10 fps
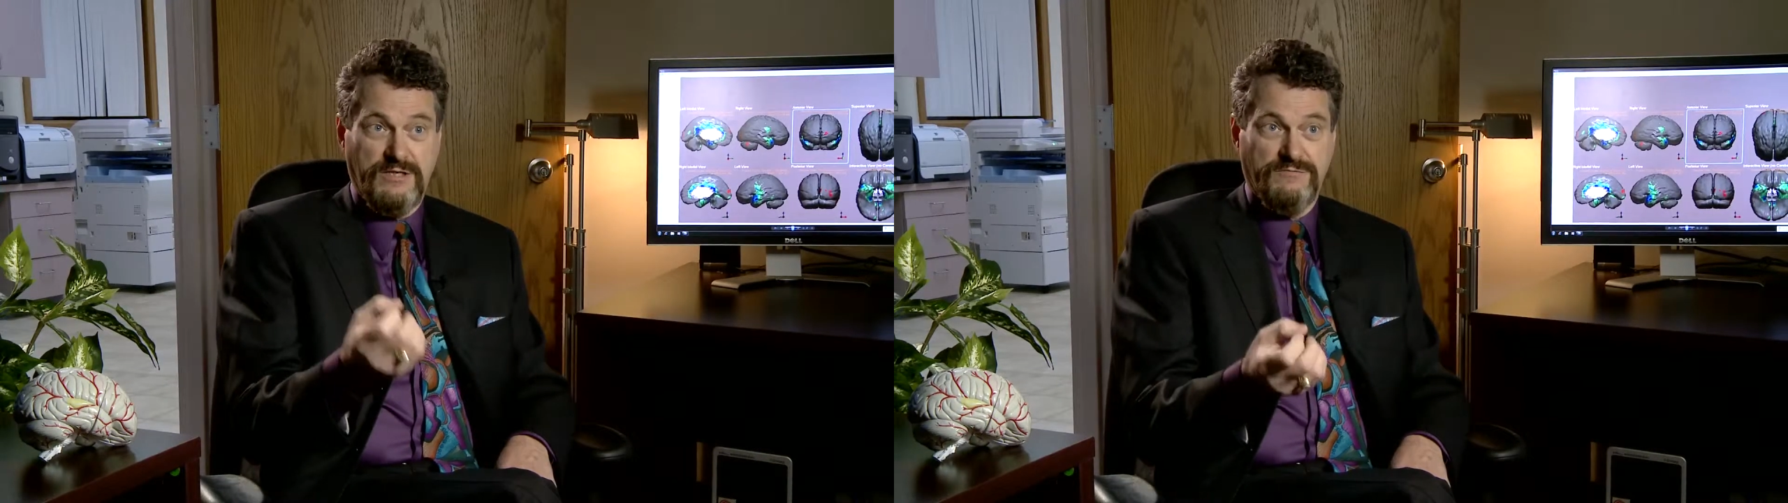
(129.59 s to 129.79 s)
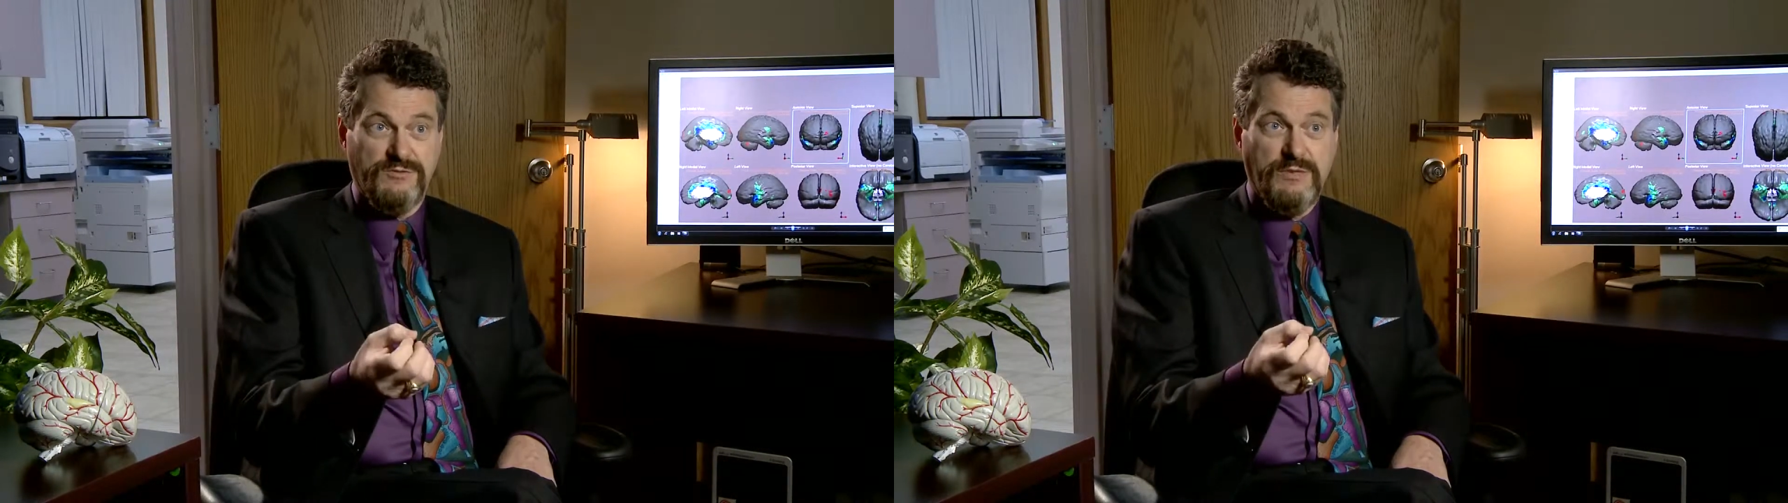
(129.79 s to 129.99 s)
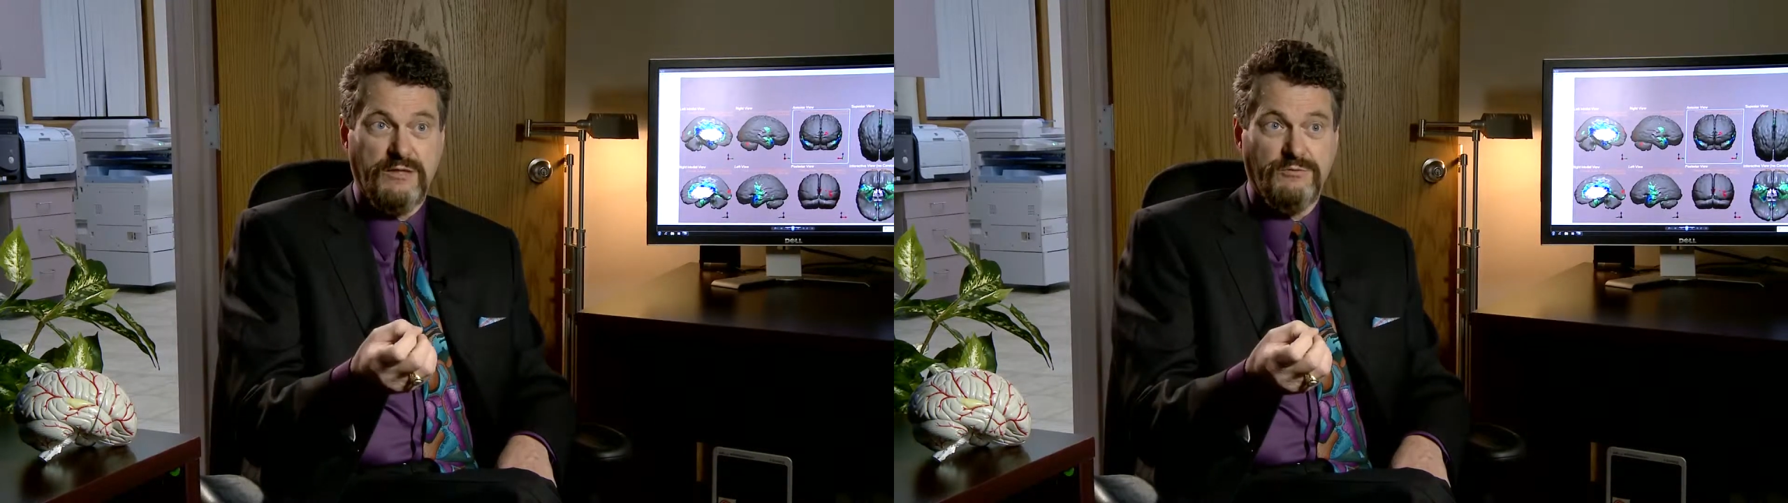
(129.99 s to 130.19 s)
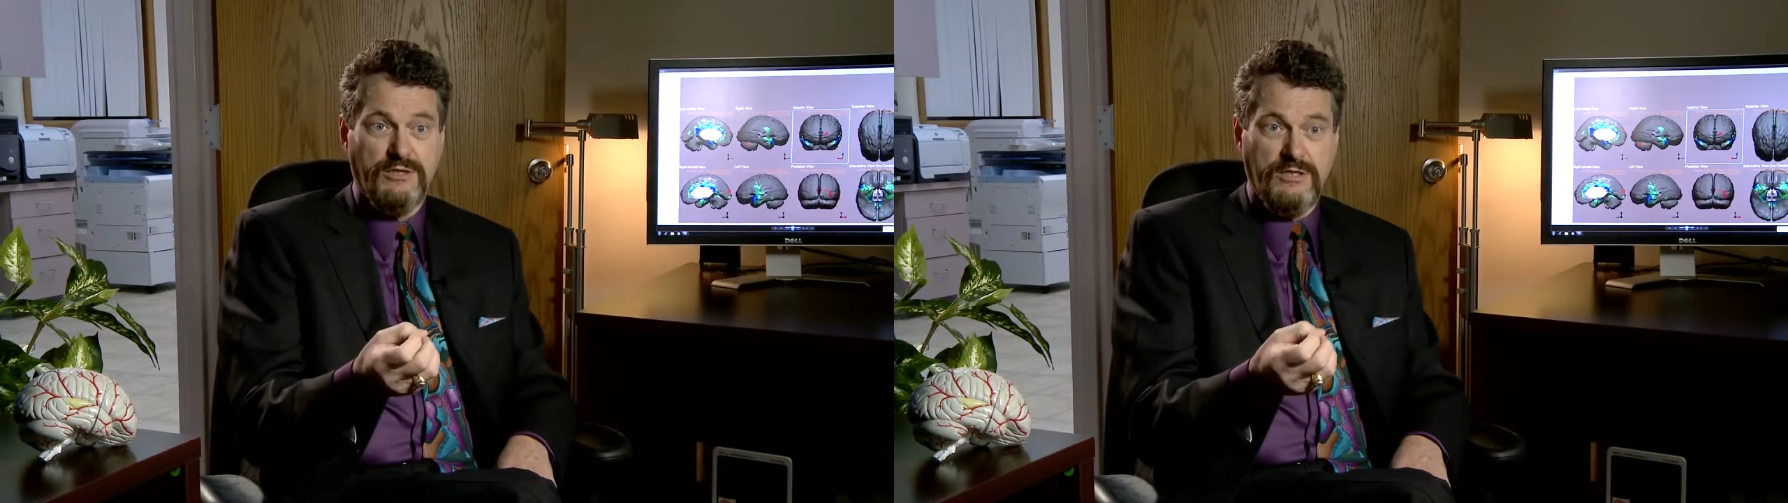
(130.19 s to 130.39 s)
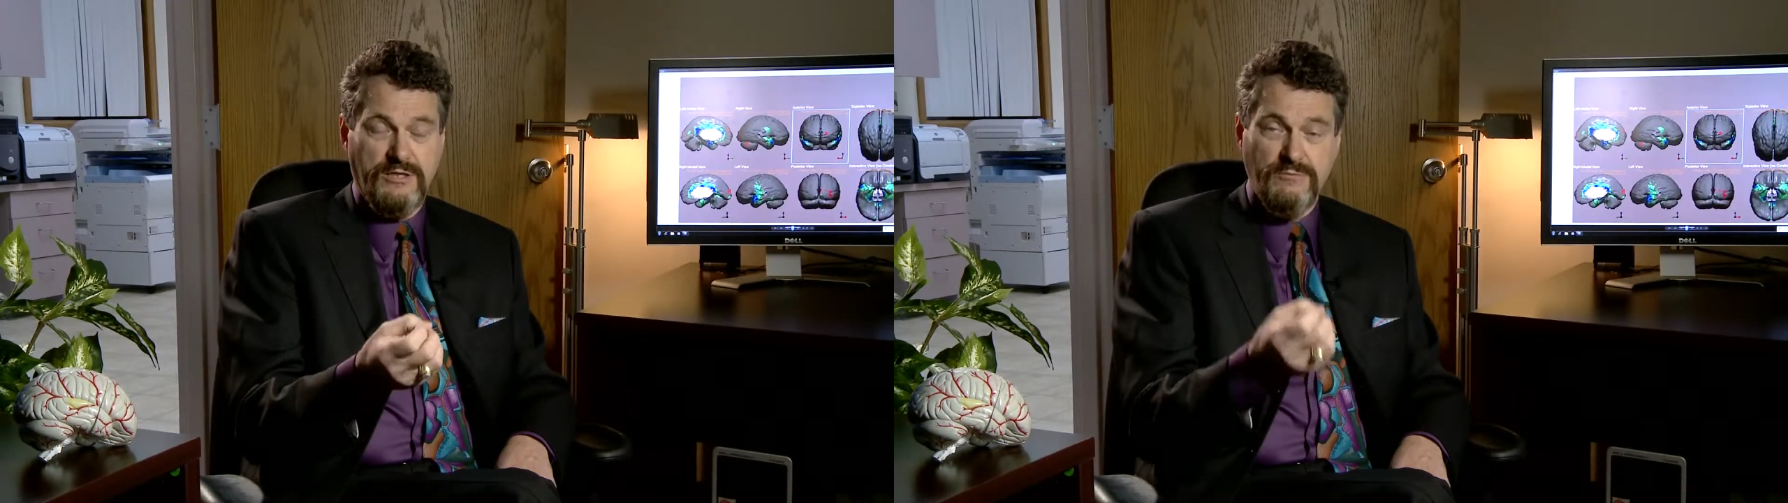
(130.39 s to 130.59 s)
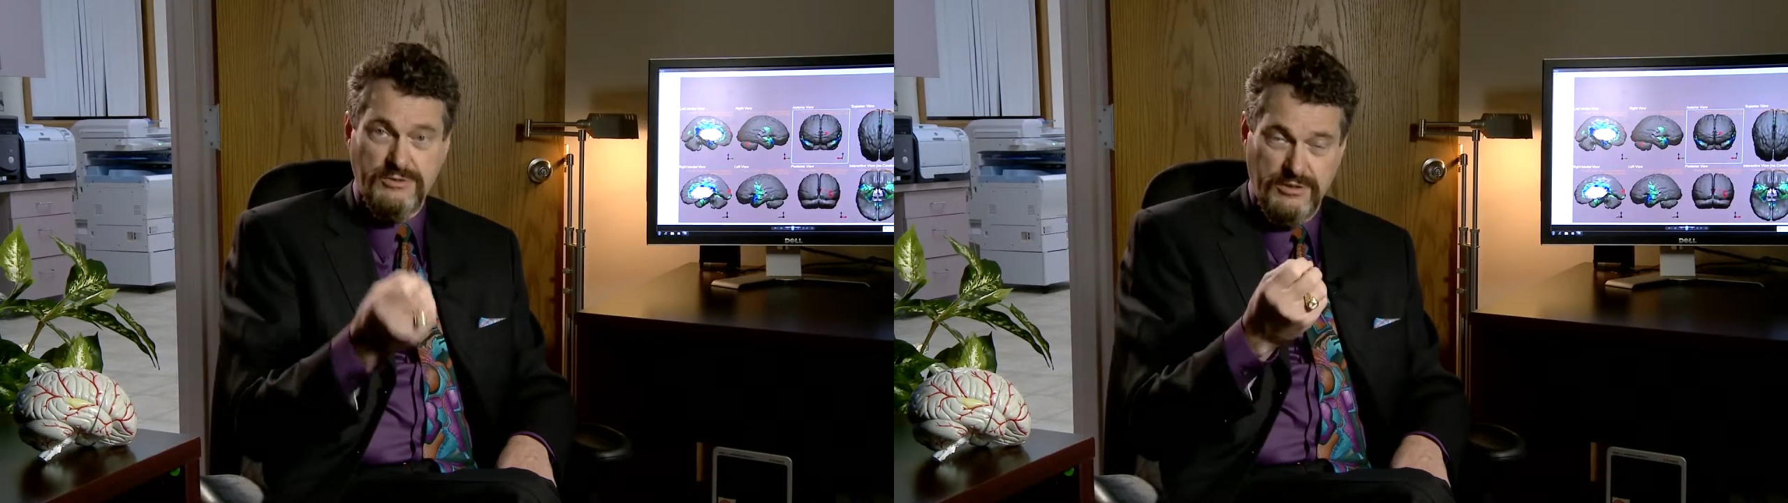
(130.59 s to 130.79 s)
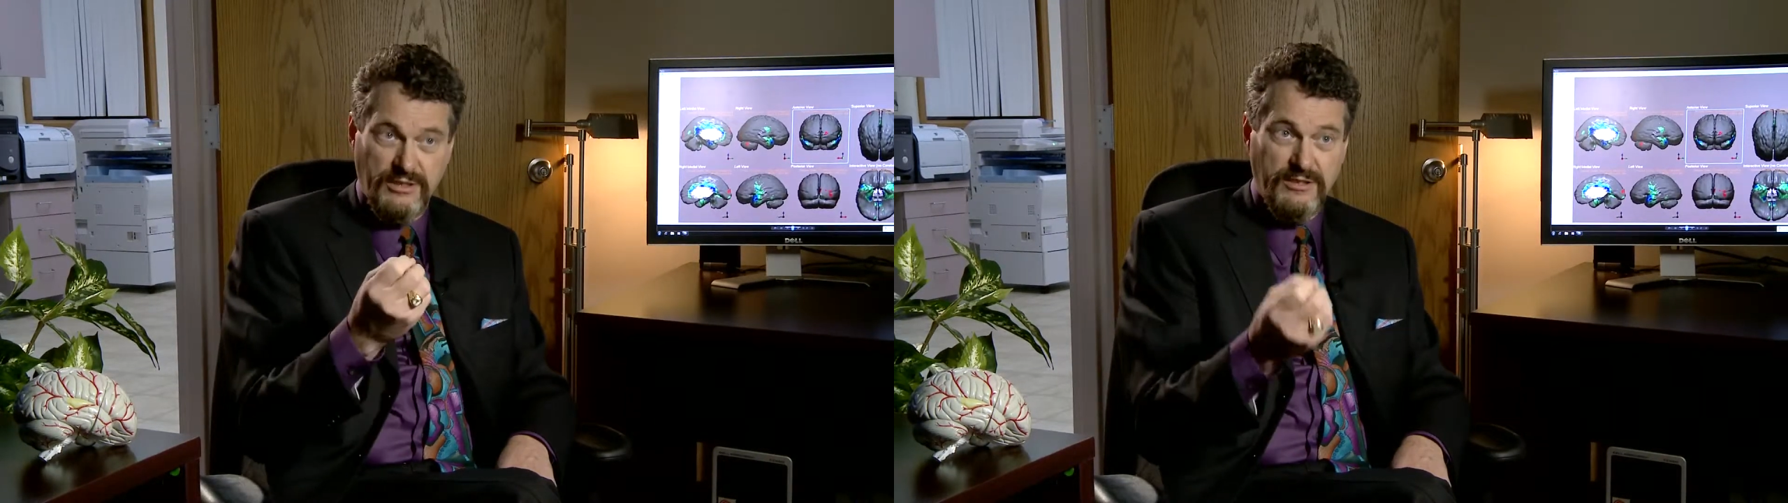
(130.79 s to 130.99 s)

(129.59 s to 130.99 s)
of SPECT brain imaging,